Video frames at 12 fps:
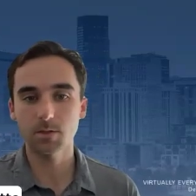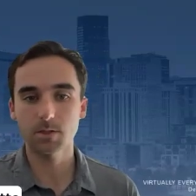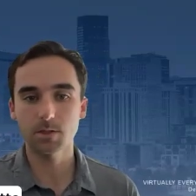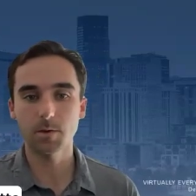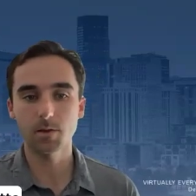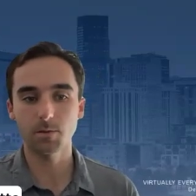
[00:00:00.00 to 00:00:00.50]

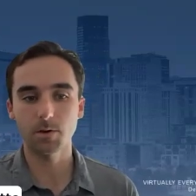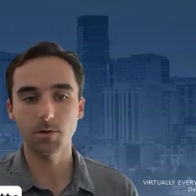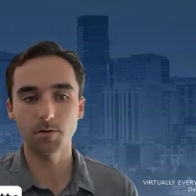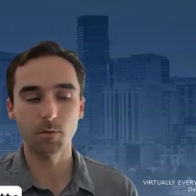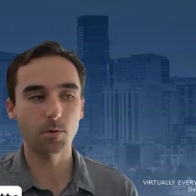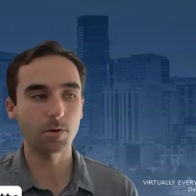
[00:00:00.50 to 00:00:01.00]
just about 3
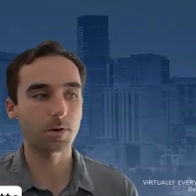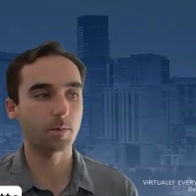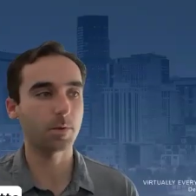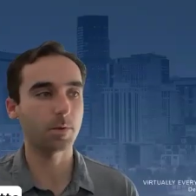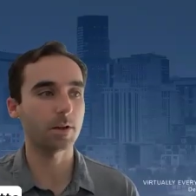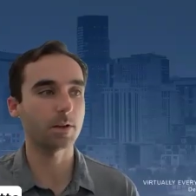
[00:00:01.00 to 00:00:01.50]
or 4,
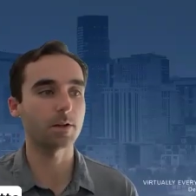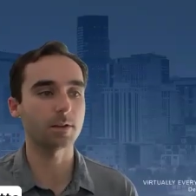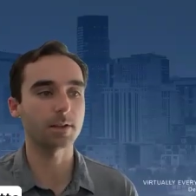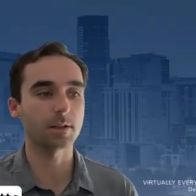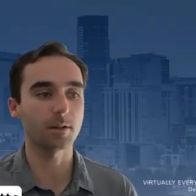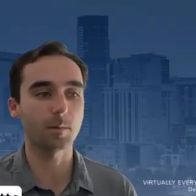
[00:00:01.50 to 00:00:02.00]
depending
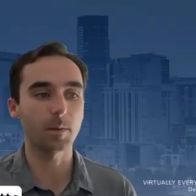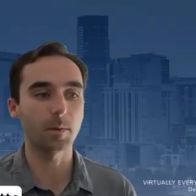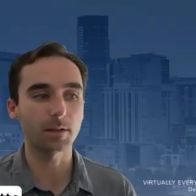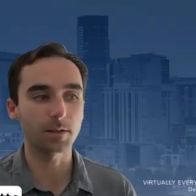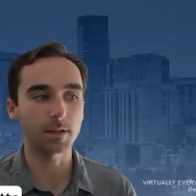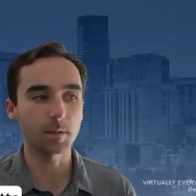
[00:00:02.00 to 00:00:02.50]
on kind of the
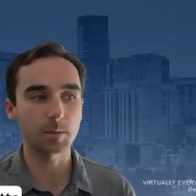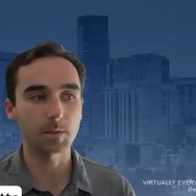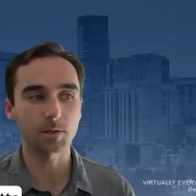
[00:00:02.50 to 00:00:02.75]
pick type.